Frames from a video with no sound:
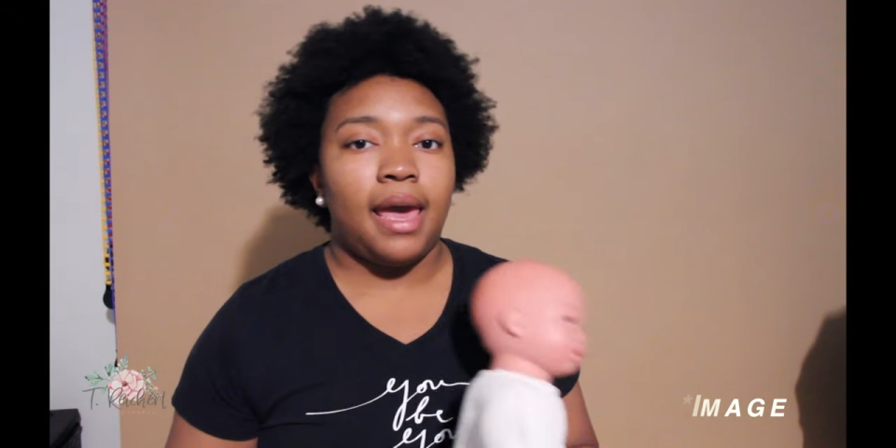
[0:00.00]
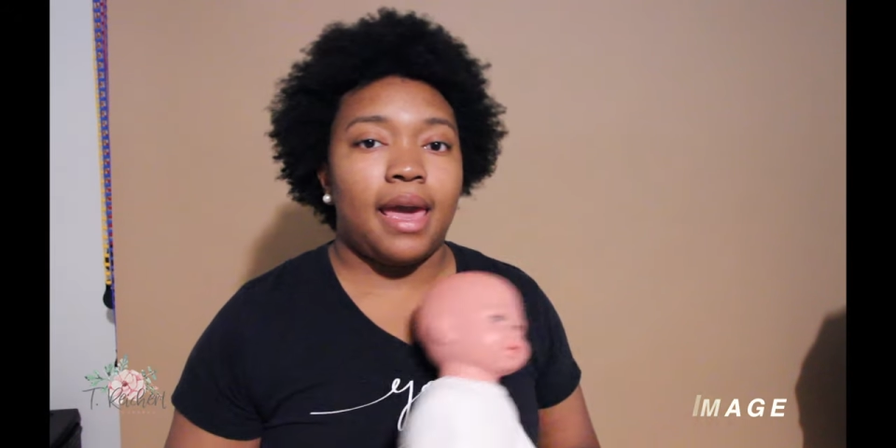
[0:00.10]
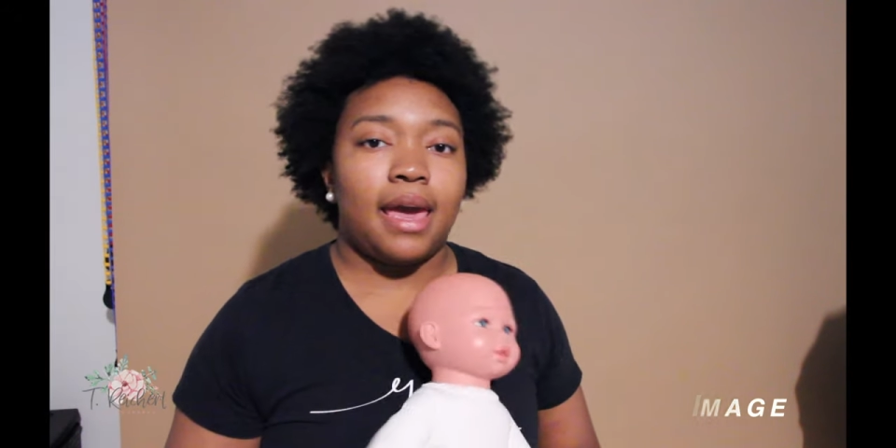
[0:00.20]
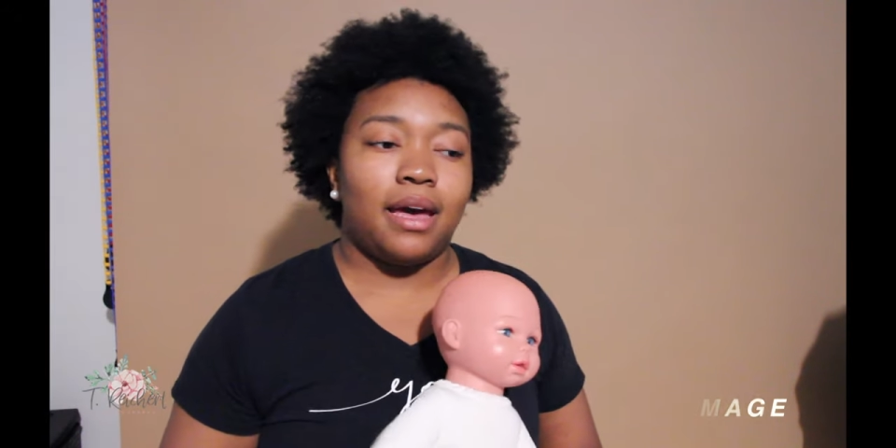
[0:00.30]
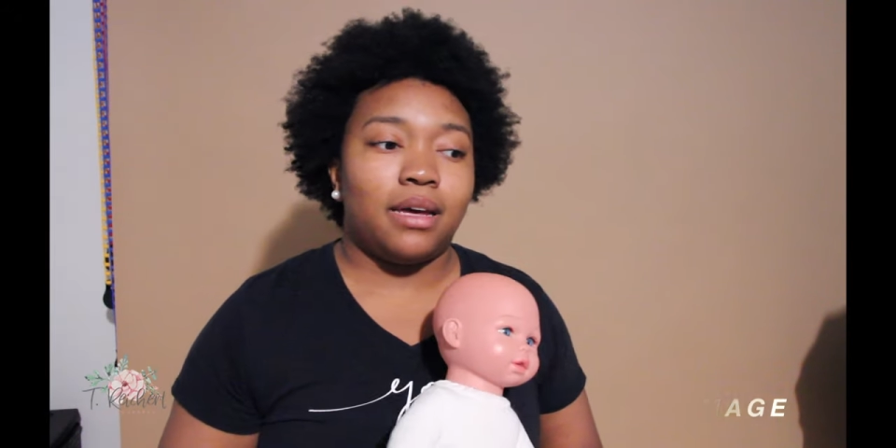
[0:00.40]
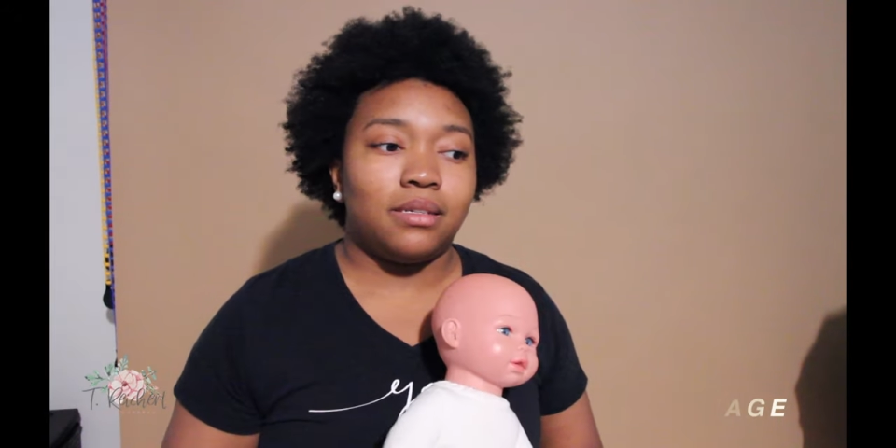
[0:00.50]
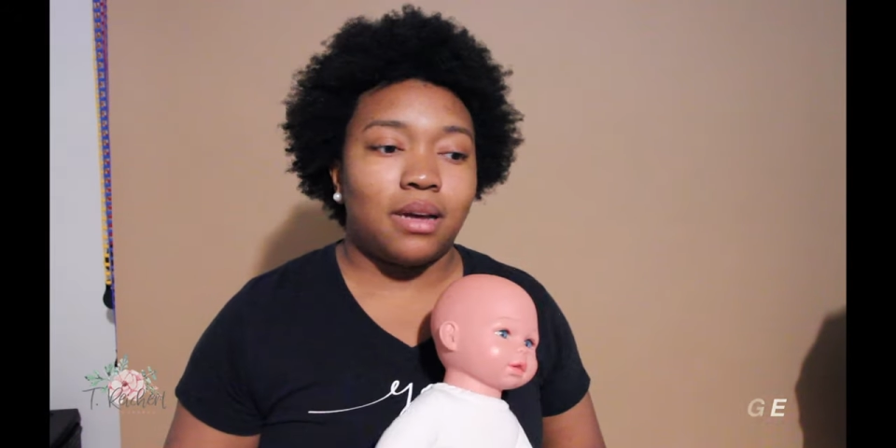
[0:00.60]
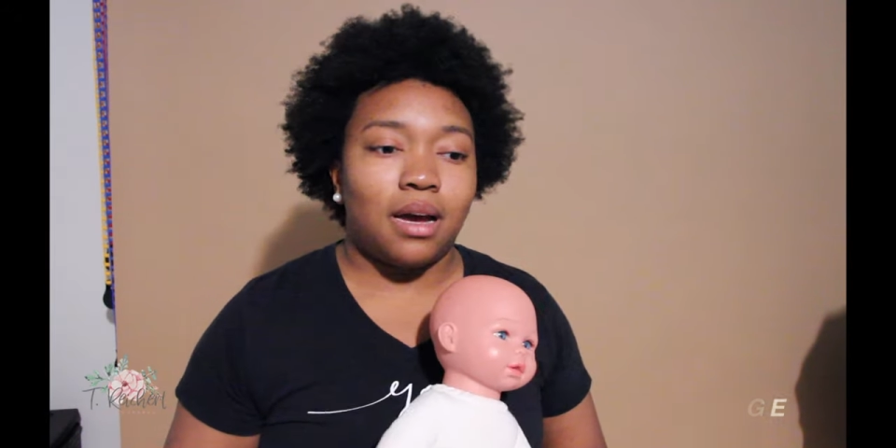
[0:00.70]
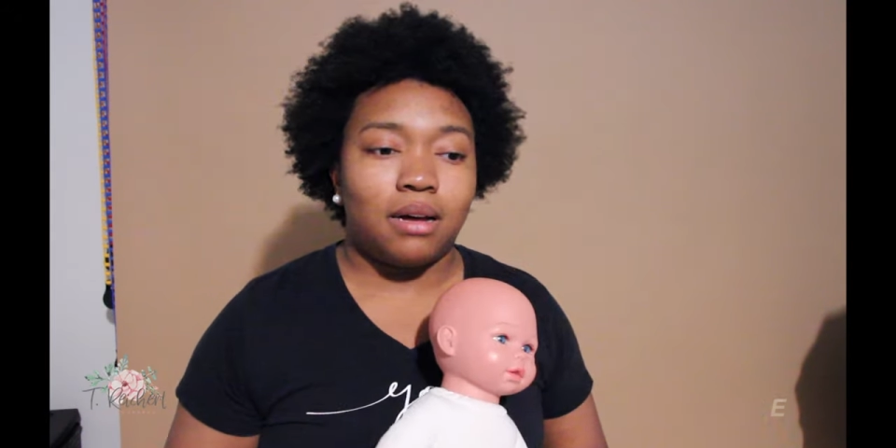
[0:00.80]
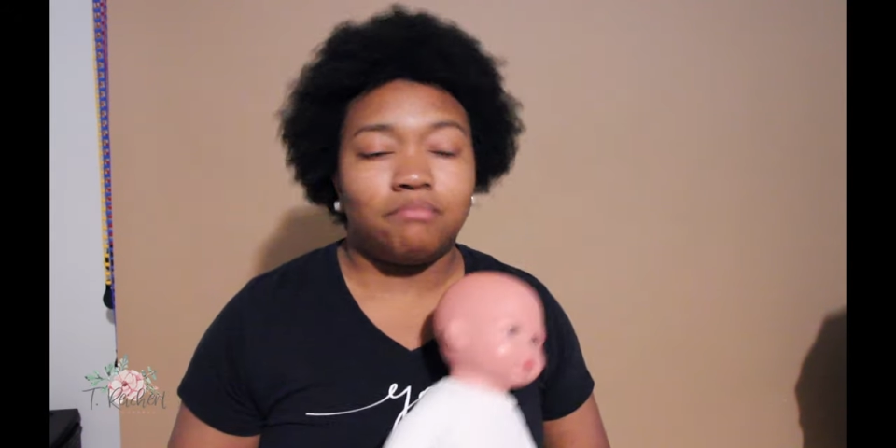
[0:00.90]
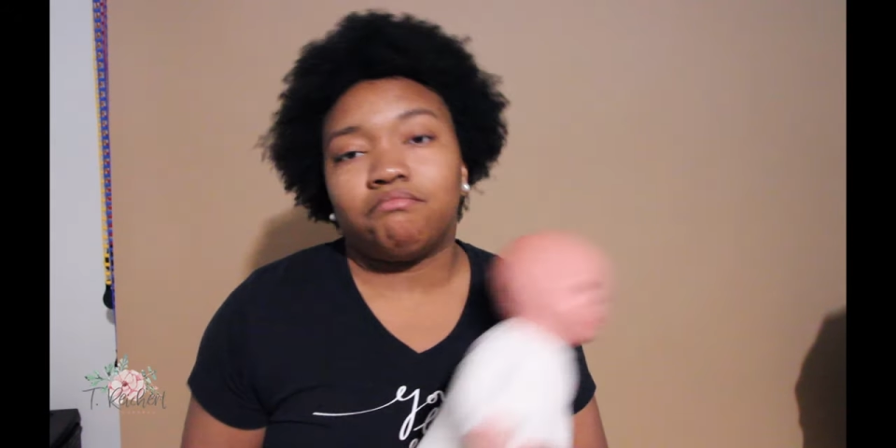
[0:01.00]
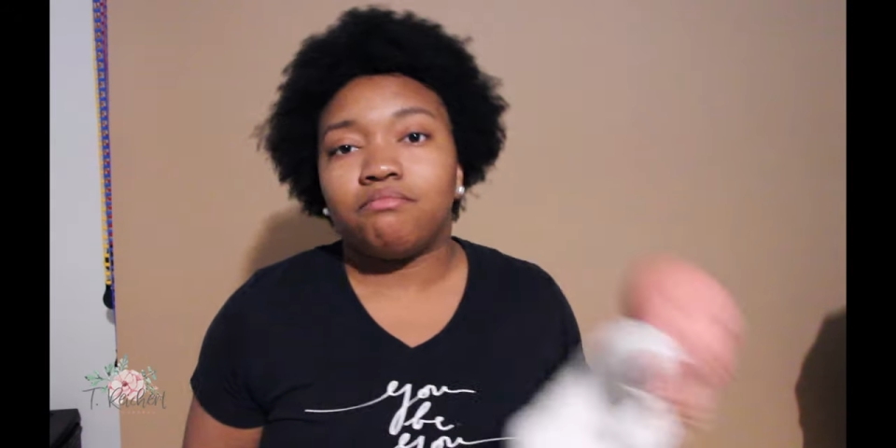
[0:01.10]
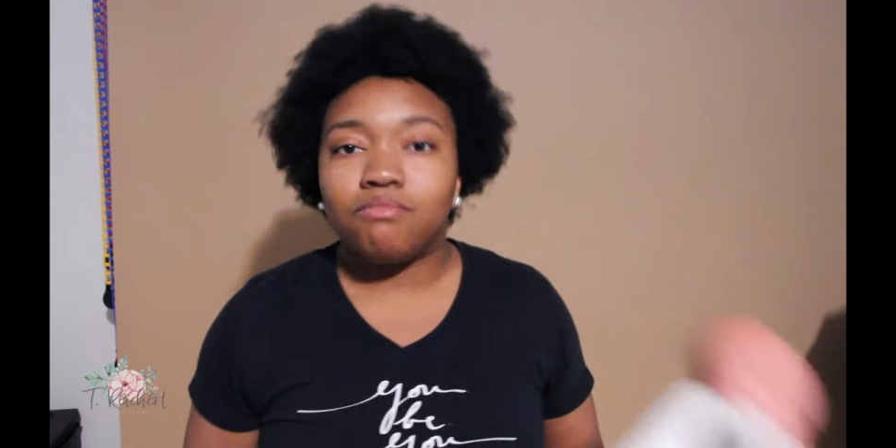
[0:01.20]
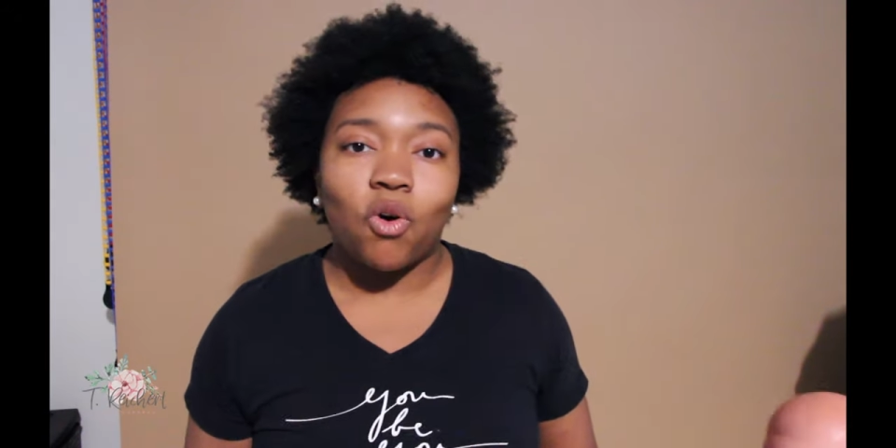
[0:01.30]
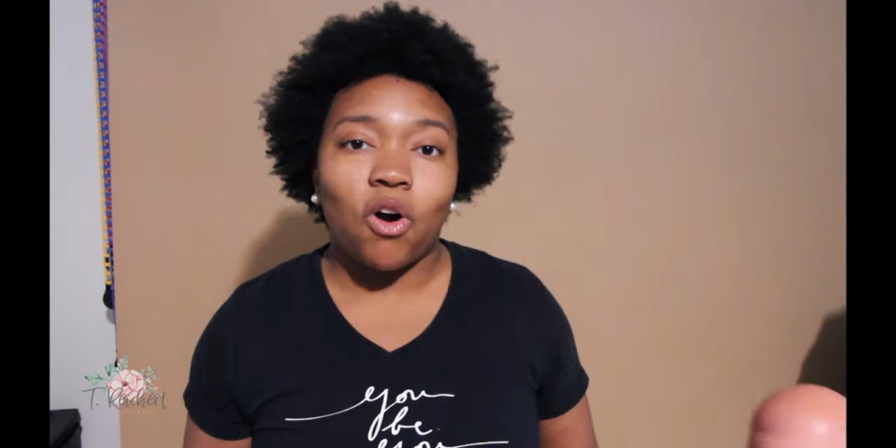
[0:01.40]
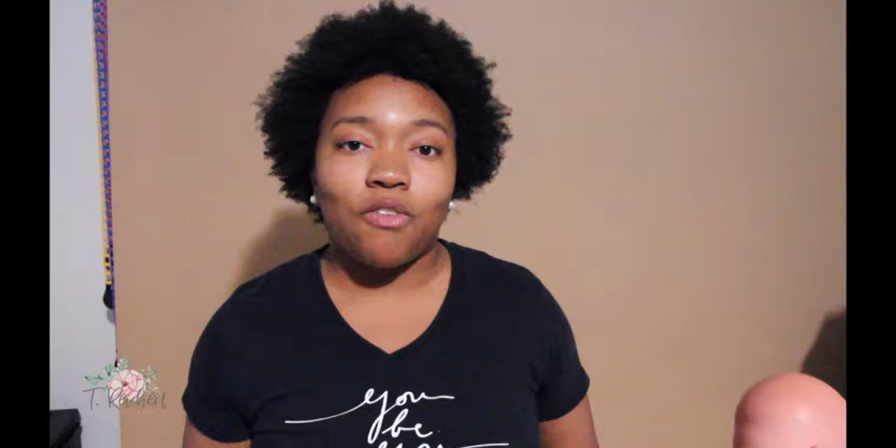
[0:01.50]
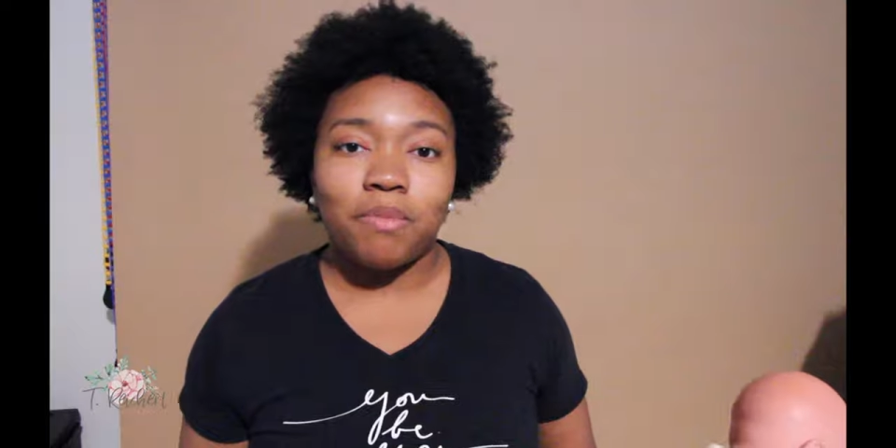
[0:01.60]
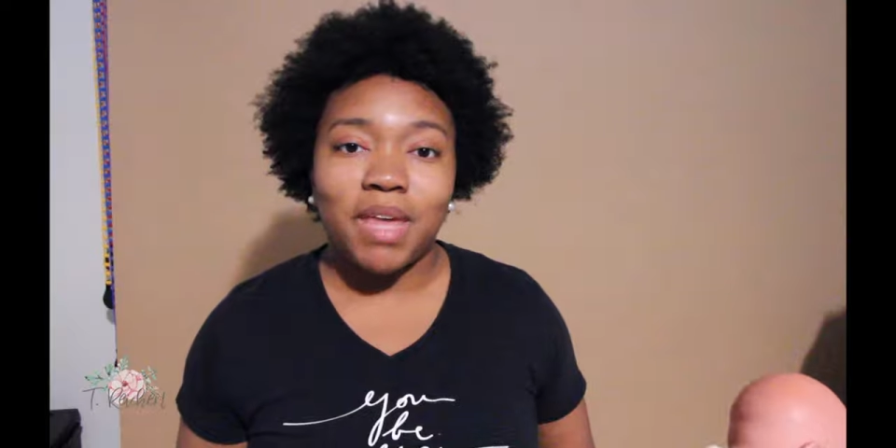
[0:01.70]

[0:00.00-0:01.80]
and um, we'll go from